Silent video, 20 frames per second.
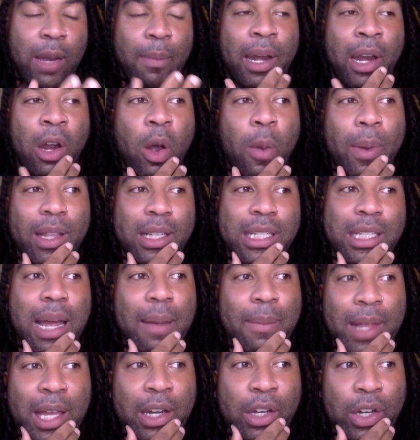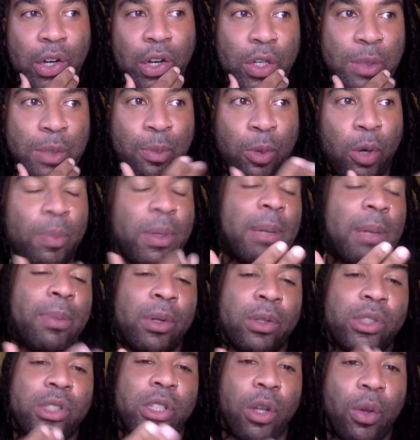But I hope by the time that occurs, more
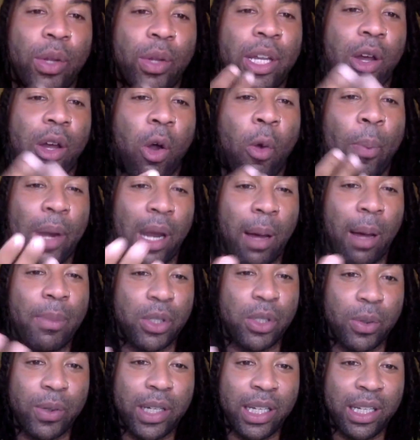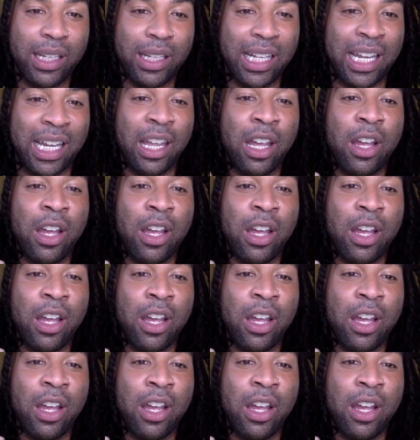people slowly open up to it. Like